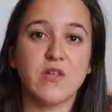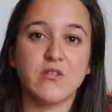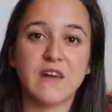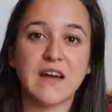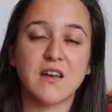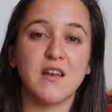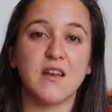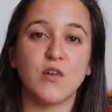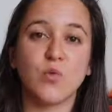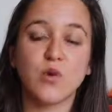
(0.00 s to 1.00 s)
at
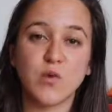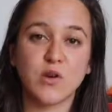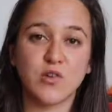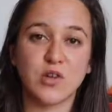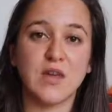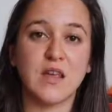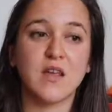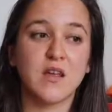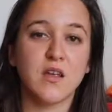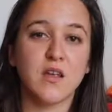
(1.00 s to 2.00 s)
Wageningen, what we are doing
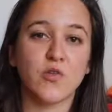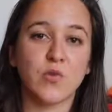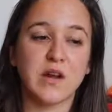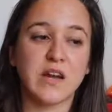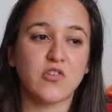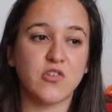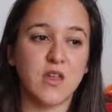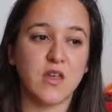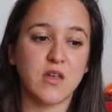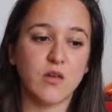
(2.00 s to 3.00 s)
is we're
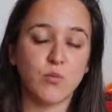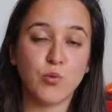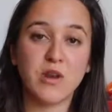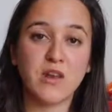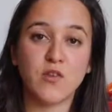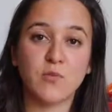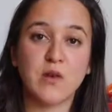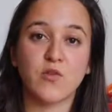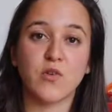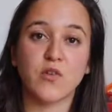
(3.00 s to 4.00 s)
actually putting these
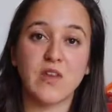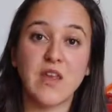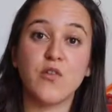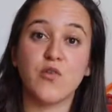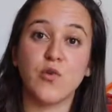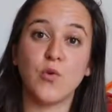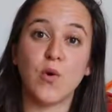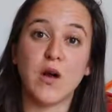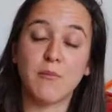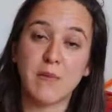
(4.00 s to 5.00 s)
minerals into
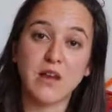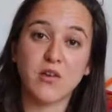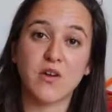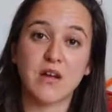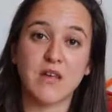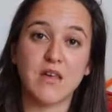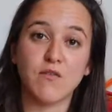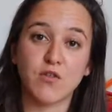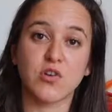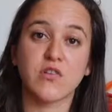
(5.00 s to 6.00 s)
microalgae
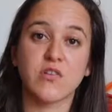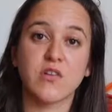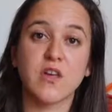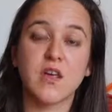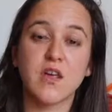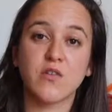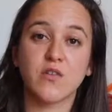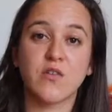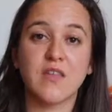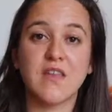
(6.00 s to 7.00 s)
first, so
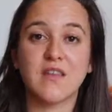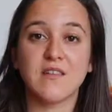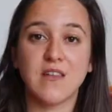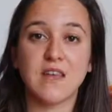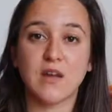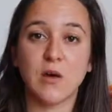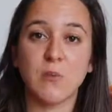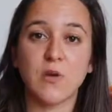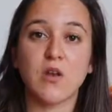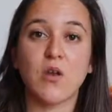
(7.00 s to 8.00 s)
that they can take it up
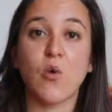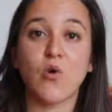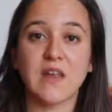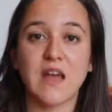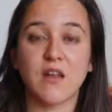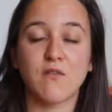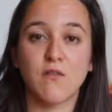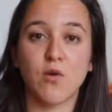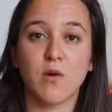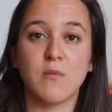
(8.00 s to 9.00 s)
in an organic
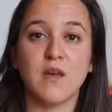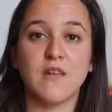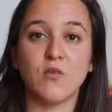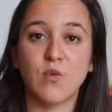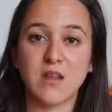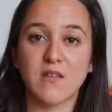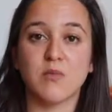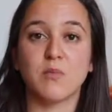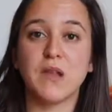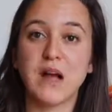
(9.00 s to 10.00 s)
form, and then we can
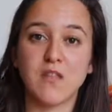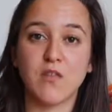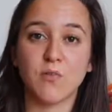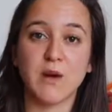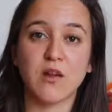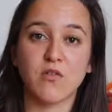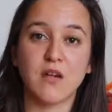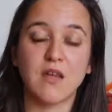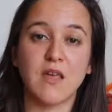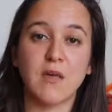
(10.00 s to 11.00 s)
supply these
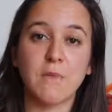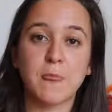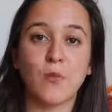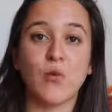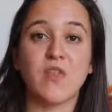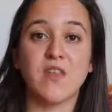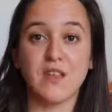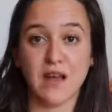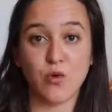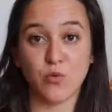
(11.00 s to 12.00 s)
microalgae within
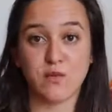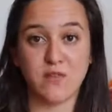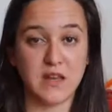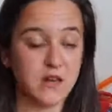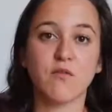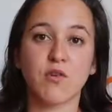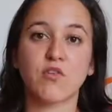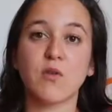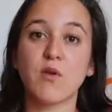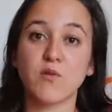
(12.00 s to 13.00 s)
the aquafeed.
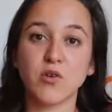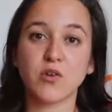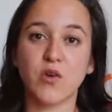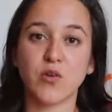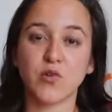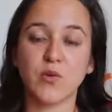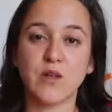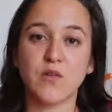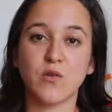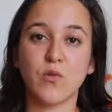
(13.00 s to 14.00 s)
Firstly, we've looked also
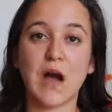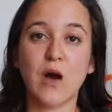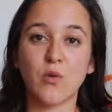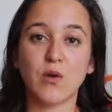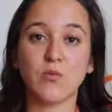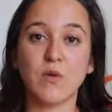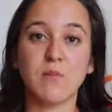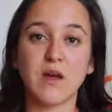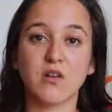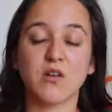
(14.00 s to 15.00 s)
into how can we
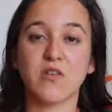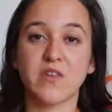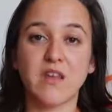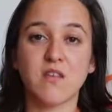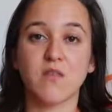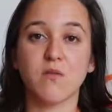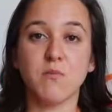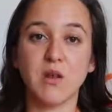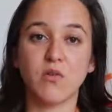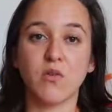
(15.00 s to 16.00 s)
better assess
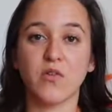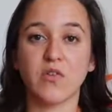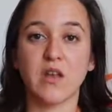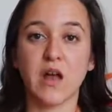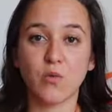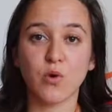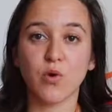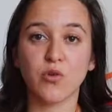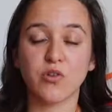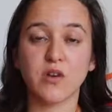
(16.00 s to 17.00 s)
minerals in
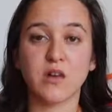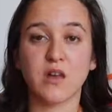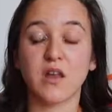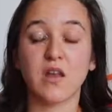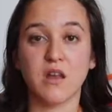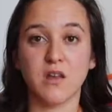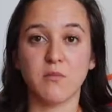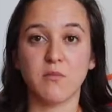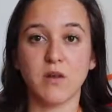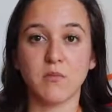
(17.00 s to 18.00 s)
aquaculture and
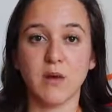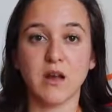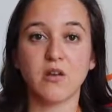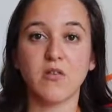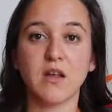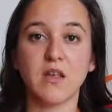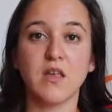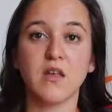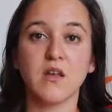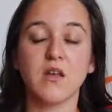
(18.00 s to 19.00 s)
in
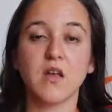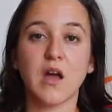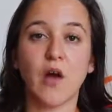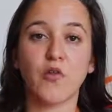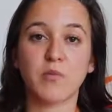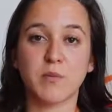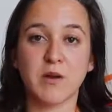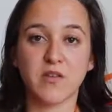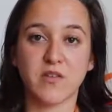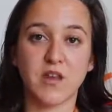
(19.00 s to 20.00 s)
microalgae, how to
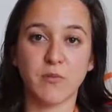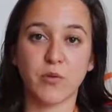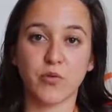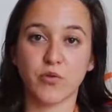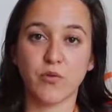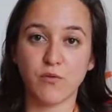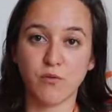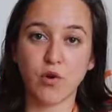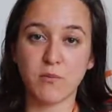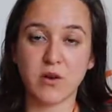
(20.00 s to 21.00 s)
prepare the samples
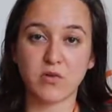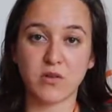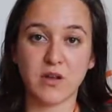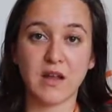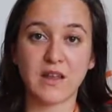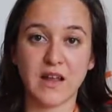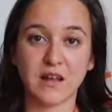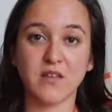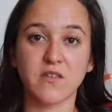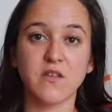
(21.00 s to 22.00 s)
for mineral
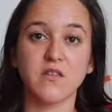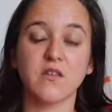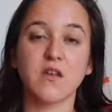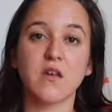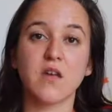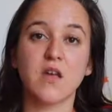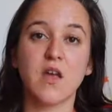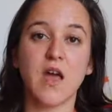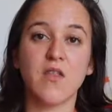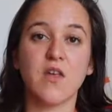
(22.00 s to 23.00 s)
analysis.
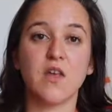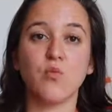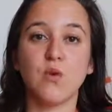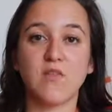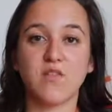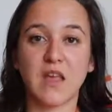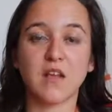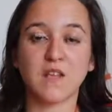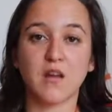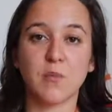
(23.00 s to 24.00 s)
And then we've
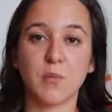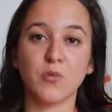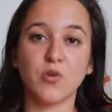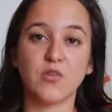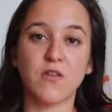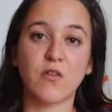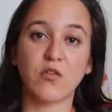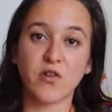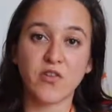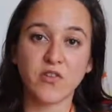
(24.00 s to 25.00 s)
scaled it up, looked at the
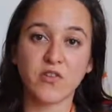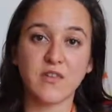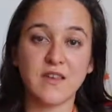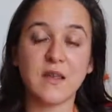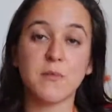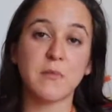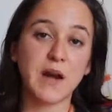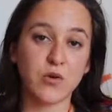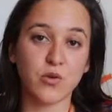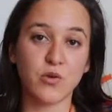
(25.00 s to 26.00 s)
toxicity,
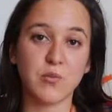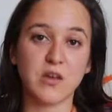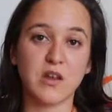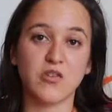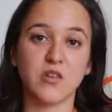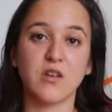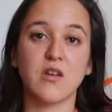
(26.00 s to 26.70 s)
bioaccumulation,